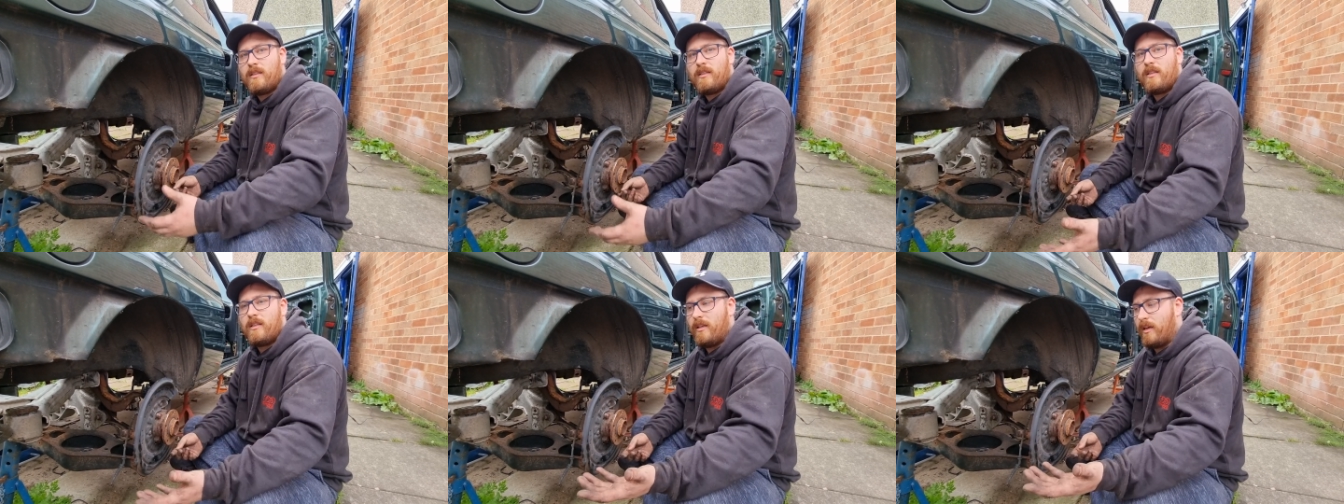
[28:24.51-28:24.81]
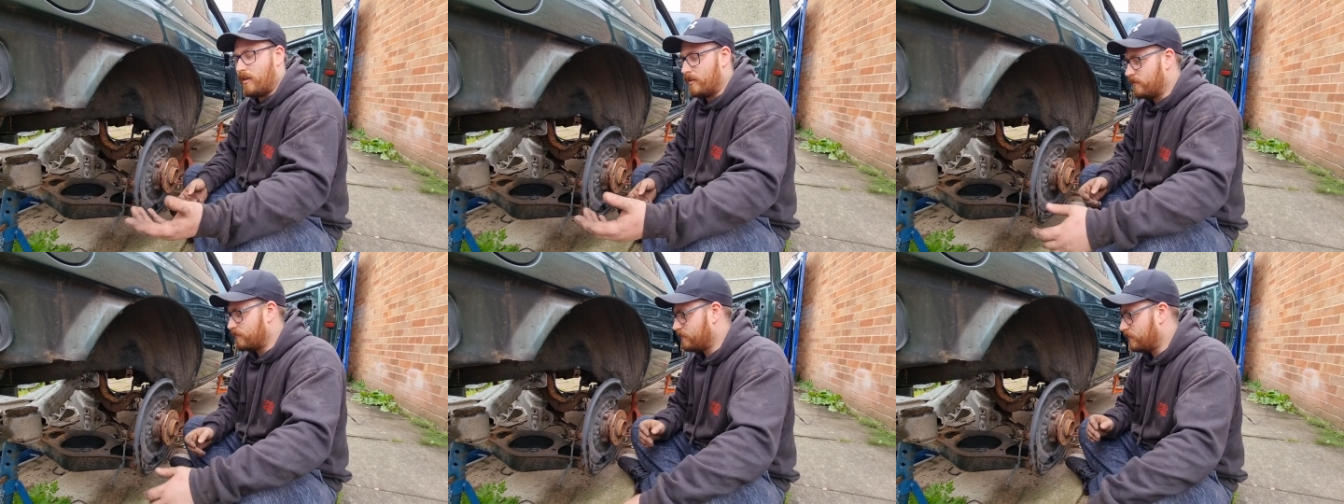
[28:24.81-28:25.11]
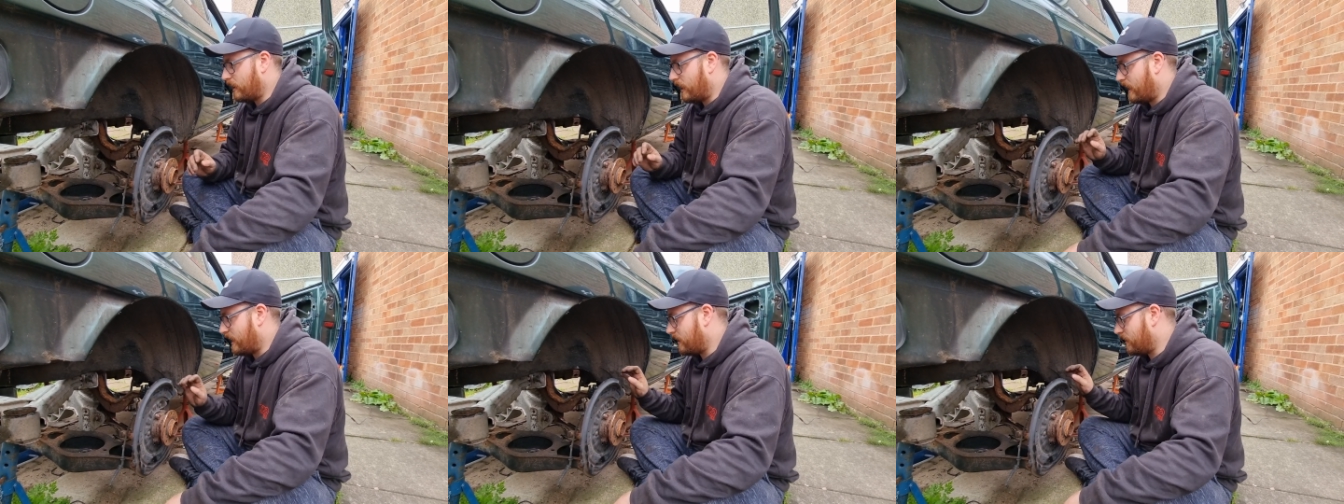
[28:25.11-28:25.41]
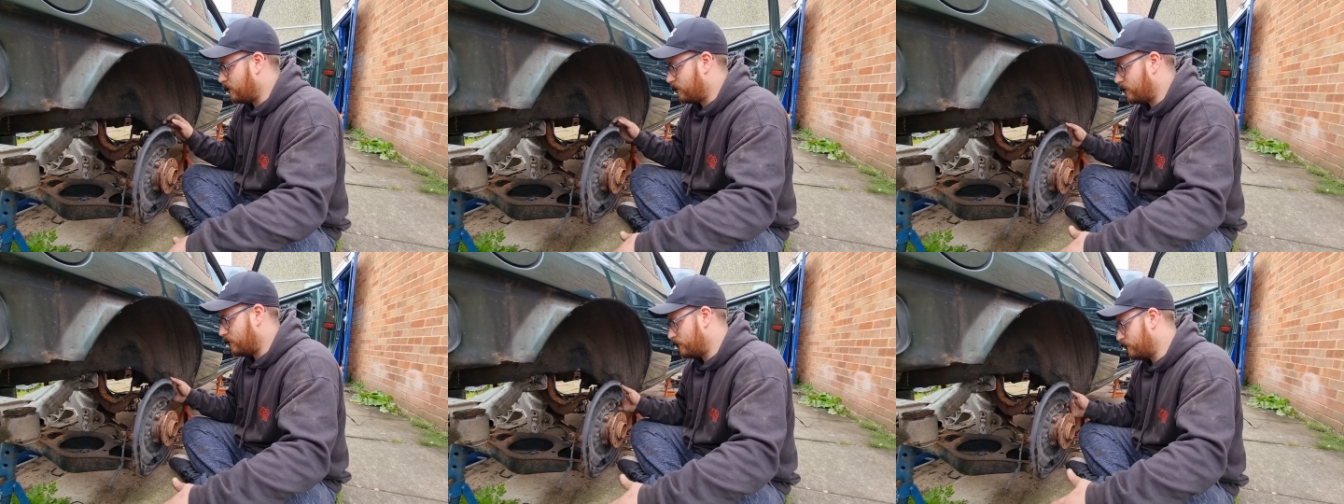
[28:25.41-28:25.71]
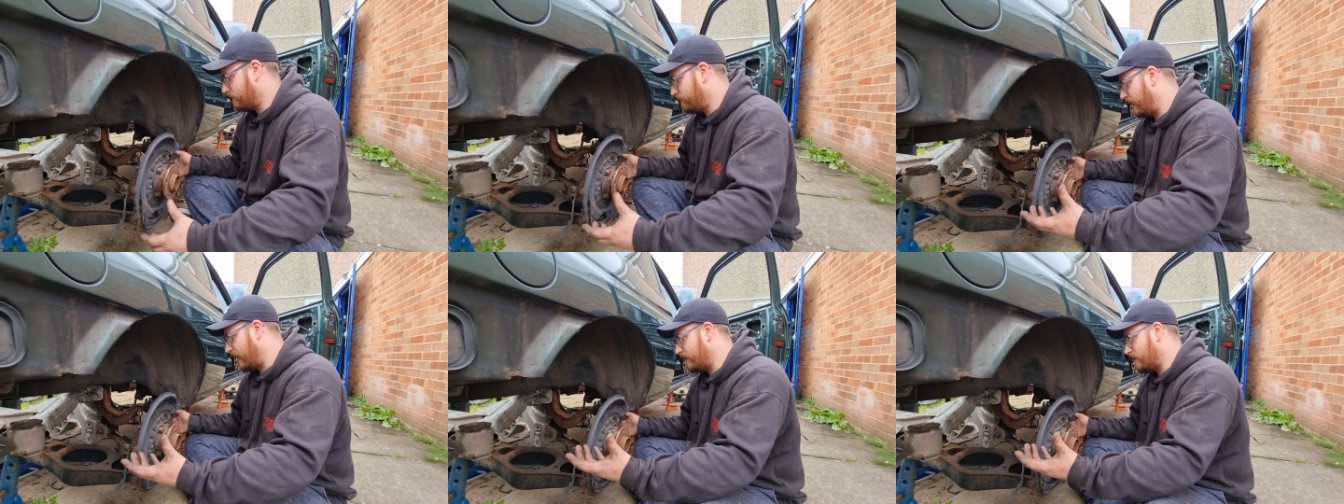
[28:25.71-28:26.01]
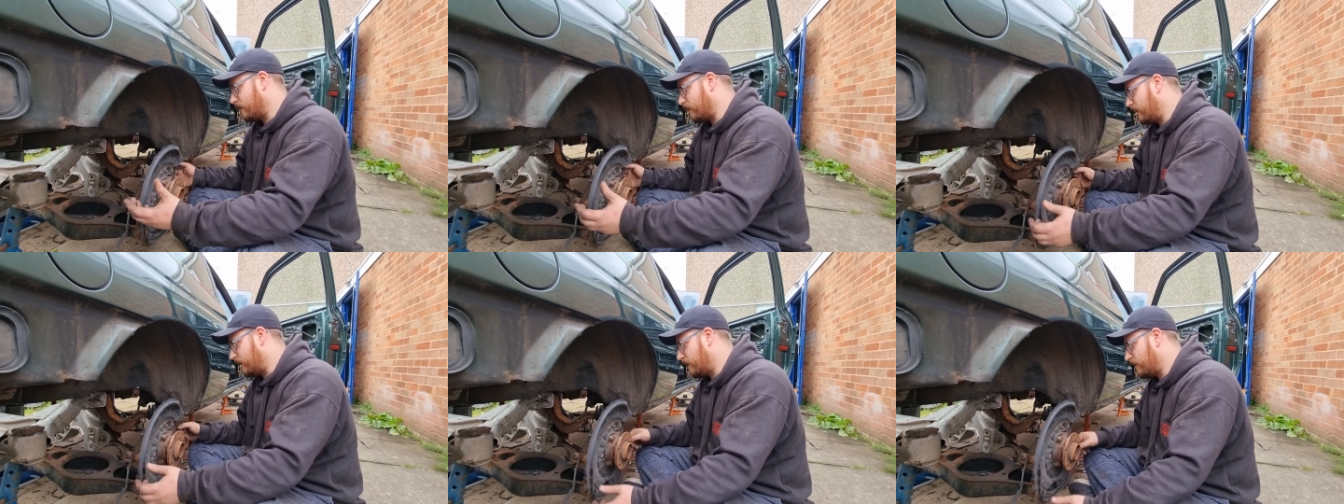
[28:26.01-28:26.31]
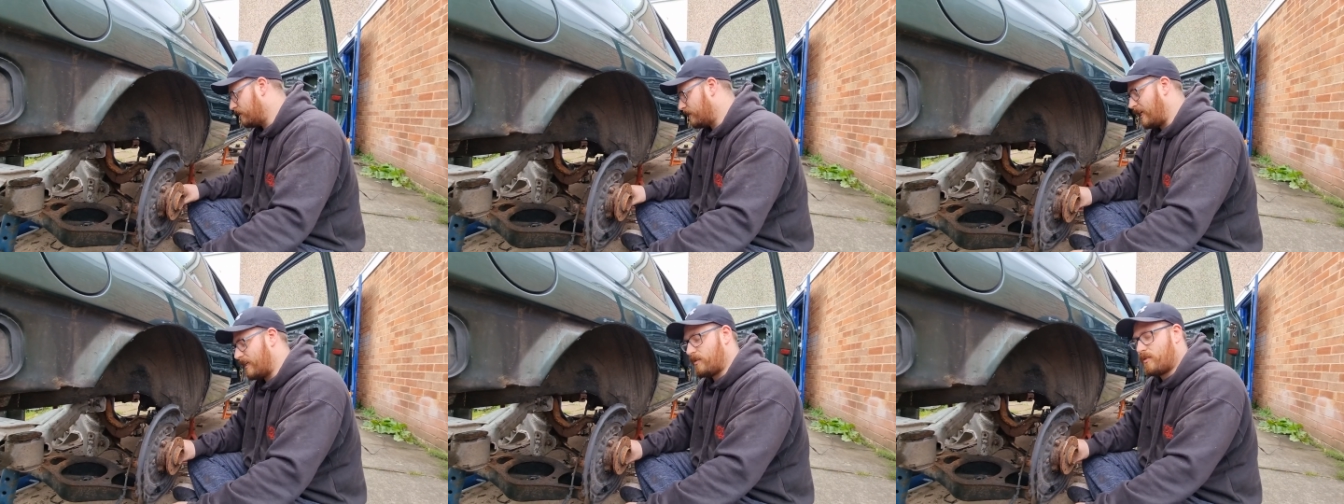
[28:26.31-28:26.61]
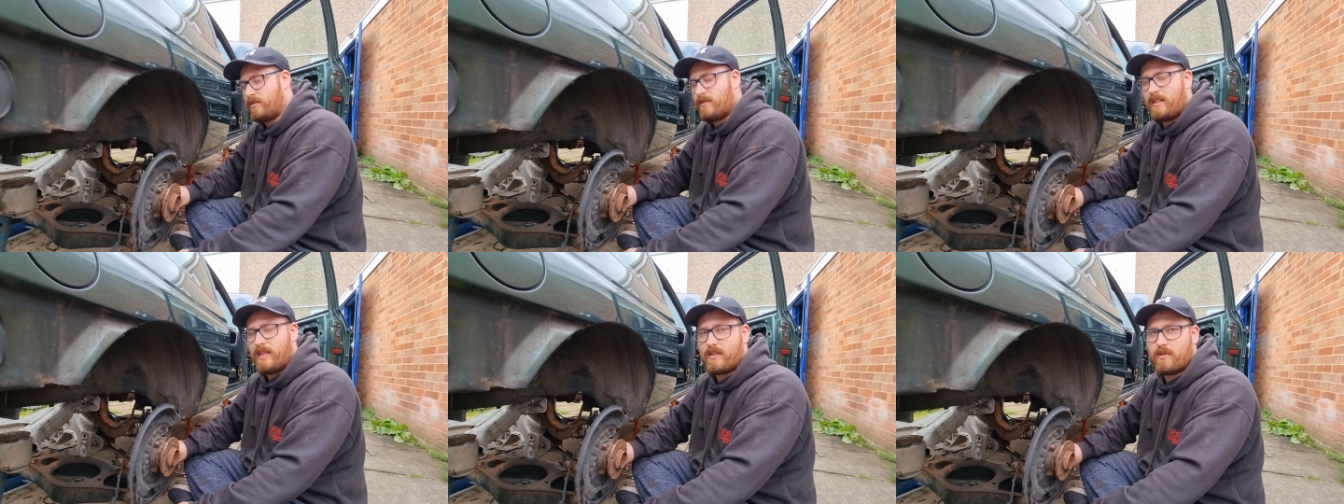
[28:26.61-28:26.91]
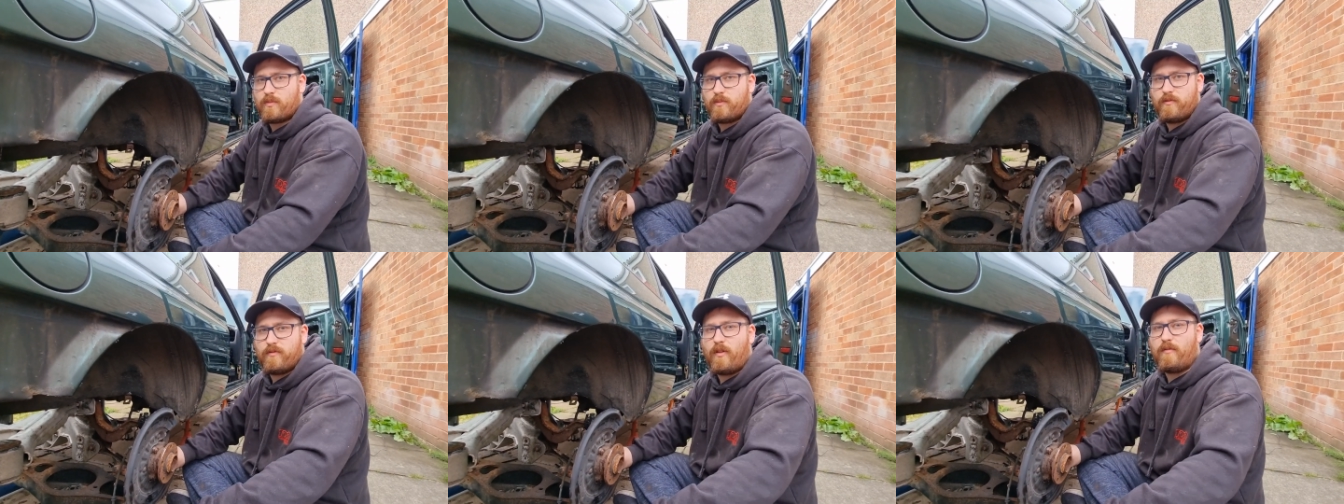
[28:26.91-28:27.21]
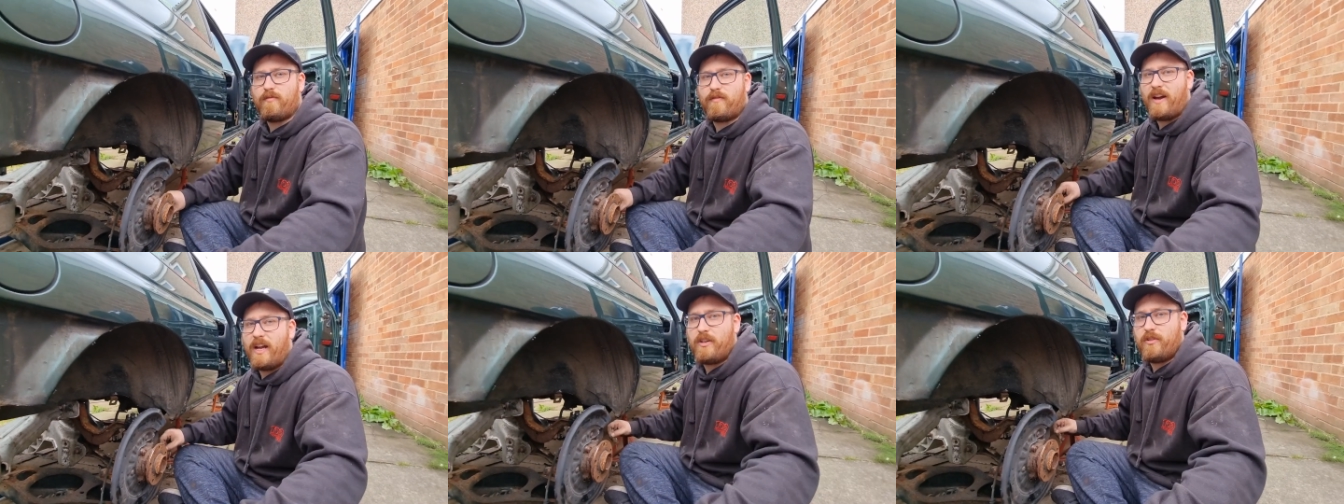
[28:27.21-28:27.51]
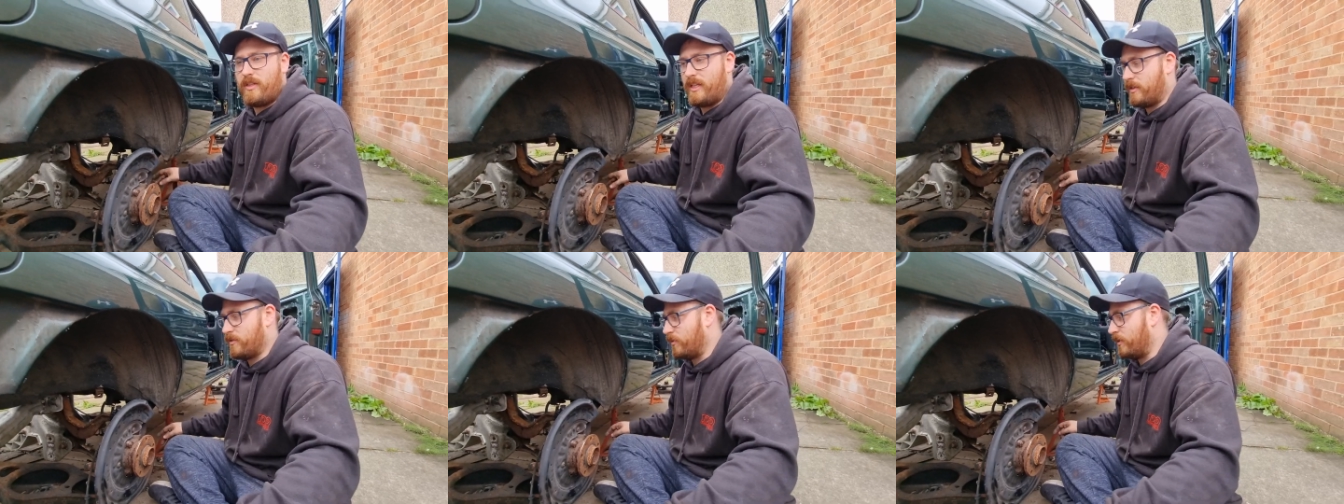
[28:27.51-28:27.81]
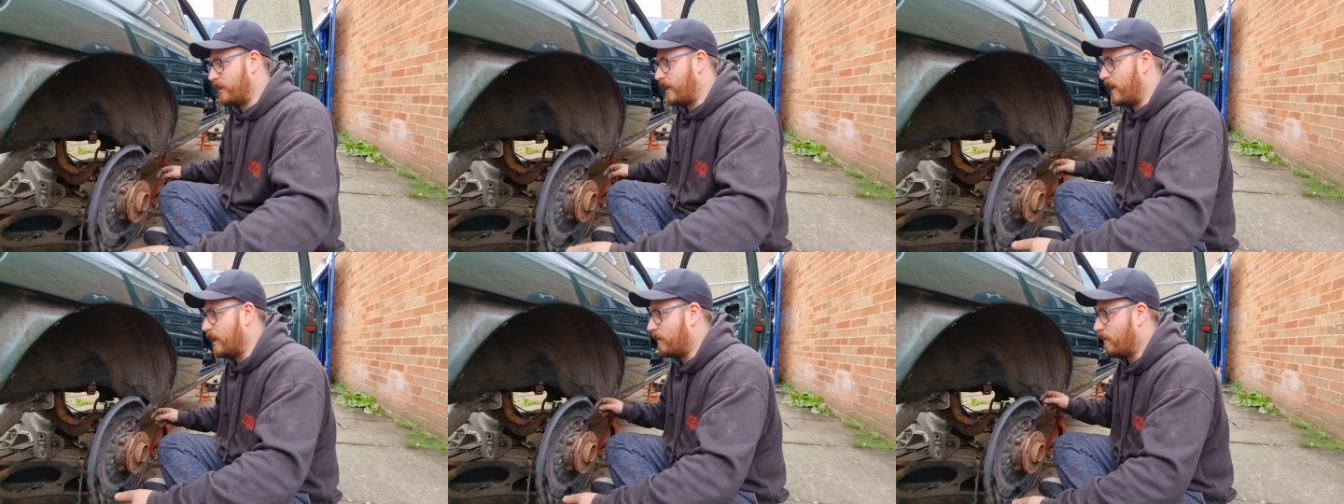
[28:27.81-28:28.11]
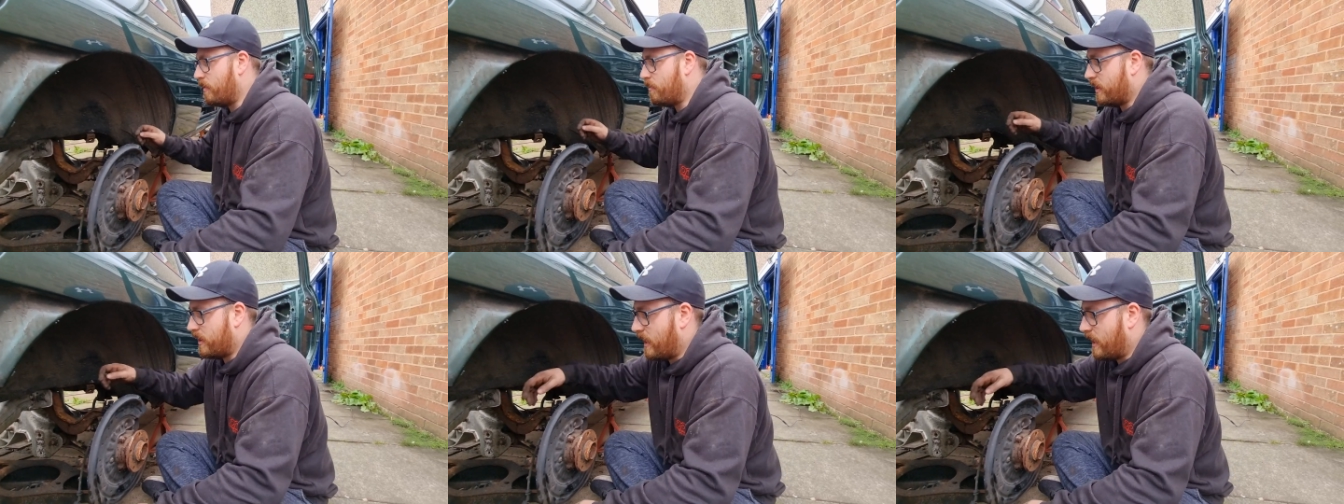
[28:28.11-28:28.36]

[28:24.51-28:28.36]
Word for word: you know yeah, yeah, basically that's that's from factory that's what you get anyway but